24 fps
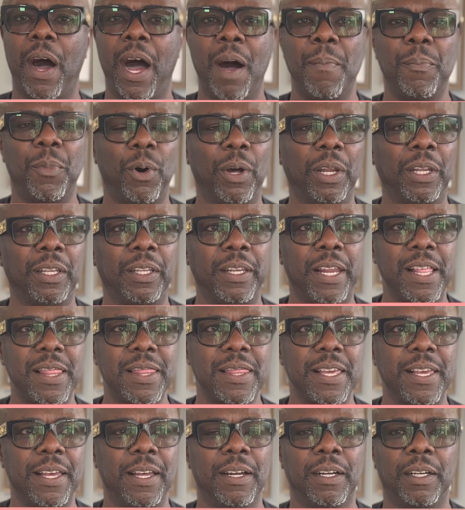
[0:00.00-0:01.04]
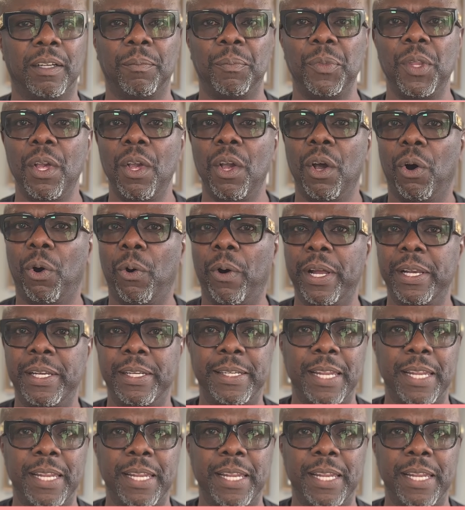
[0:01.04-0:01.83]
I'm on lithium or